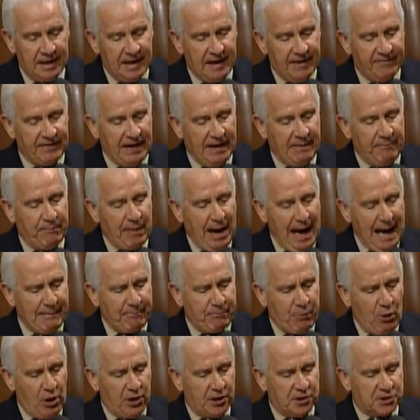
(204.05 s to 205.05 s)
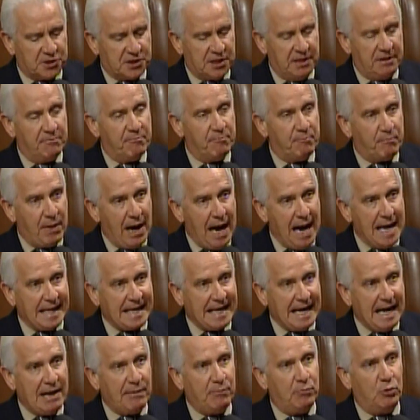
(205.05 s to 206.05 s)
of a bipartisan,
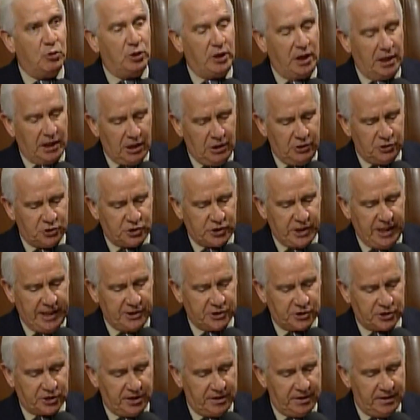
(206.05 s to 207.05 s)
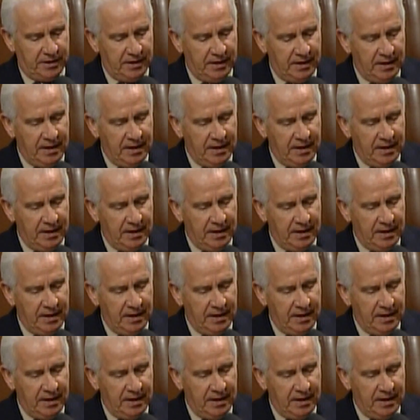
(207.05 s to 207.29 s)
bicameral negotiation.